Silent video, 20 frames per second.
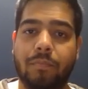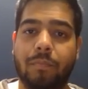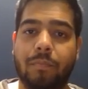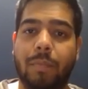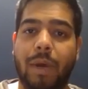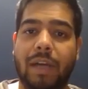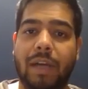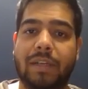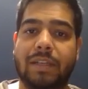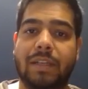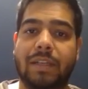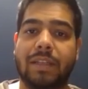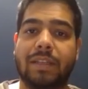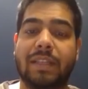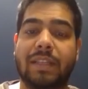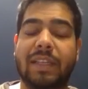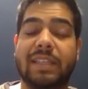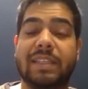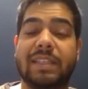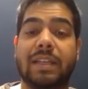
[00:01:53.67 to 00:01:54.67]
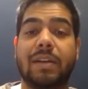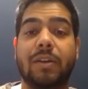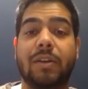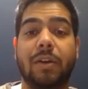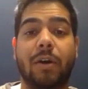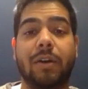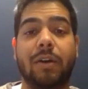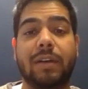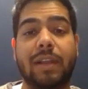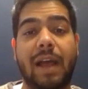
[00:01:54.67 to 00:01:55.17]
but these are
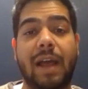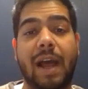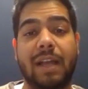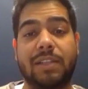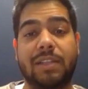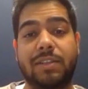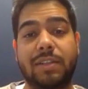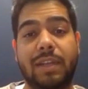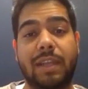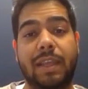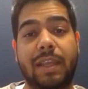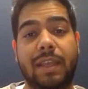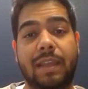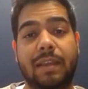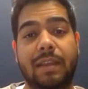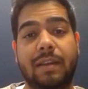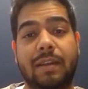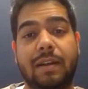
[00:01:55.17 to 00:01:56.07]
not actually